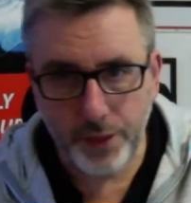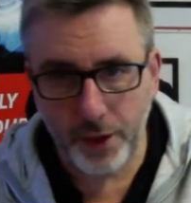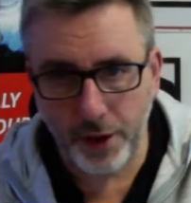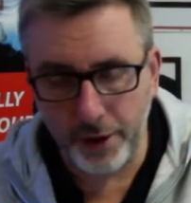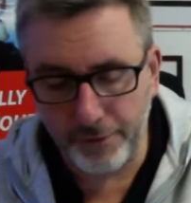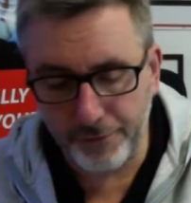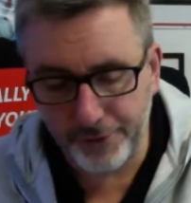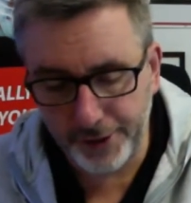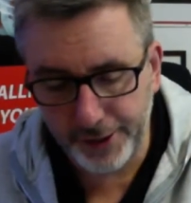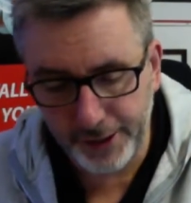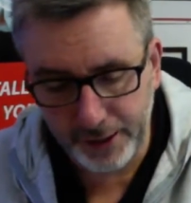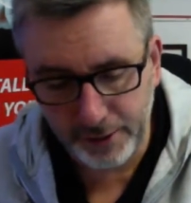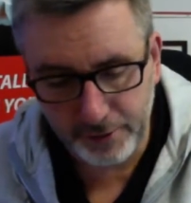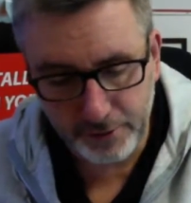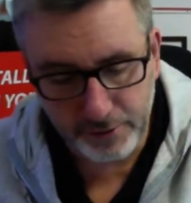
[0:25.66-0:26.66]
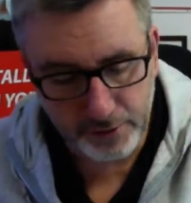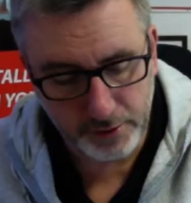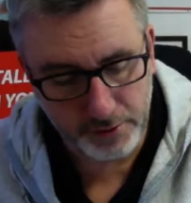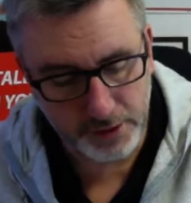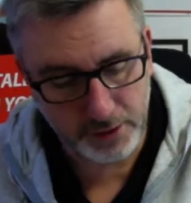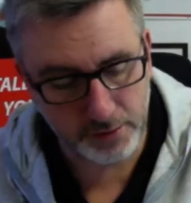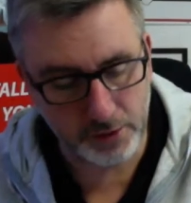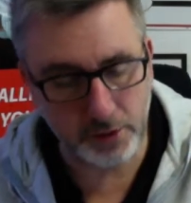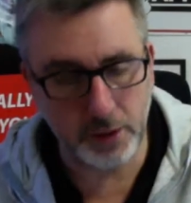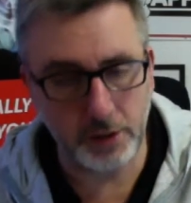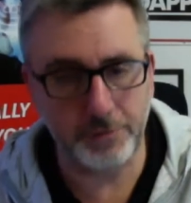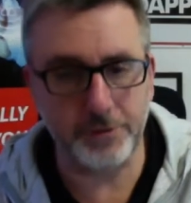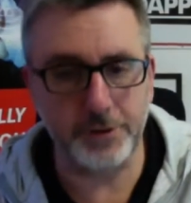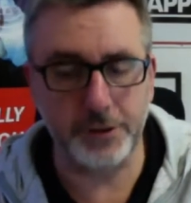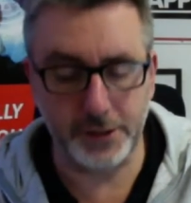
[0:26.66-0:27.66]
On a Friday afternoon I was able to go
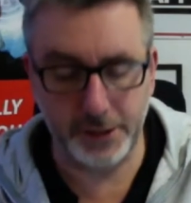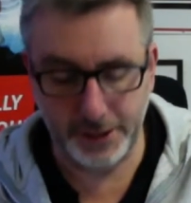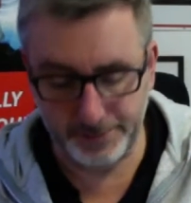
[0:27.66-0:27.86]
off and